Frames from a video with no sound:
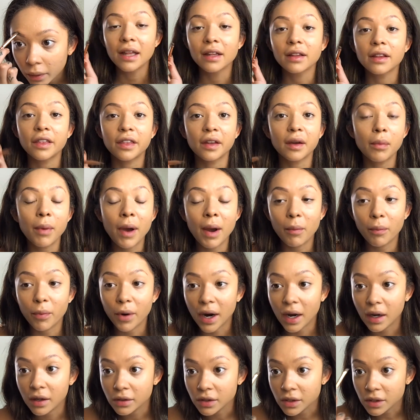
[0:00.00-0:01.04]
The thing about
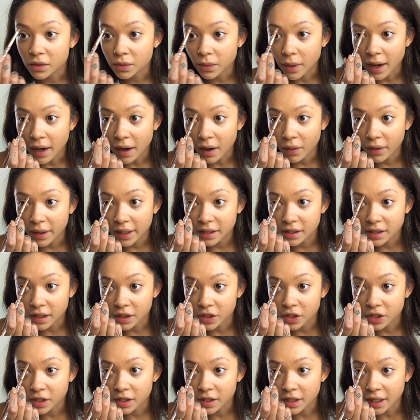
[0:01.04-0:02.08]
brows as well is I
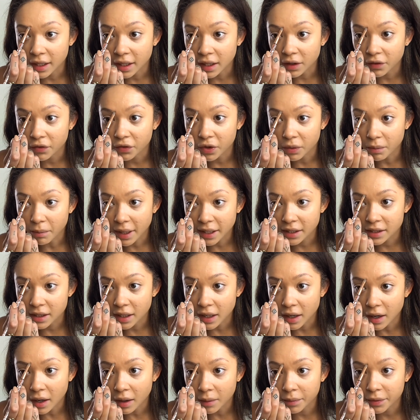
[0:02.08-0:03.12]
just think if you mess it
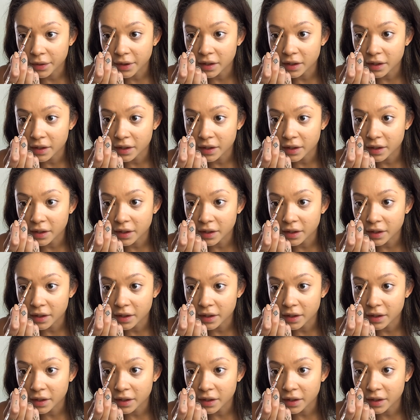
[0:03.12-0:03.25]
up,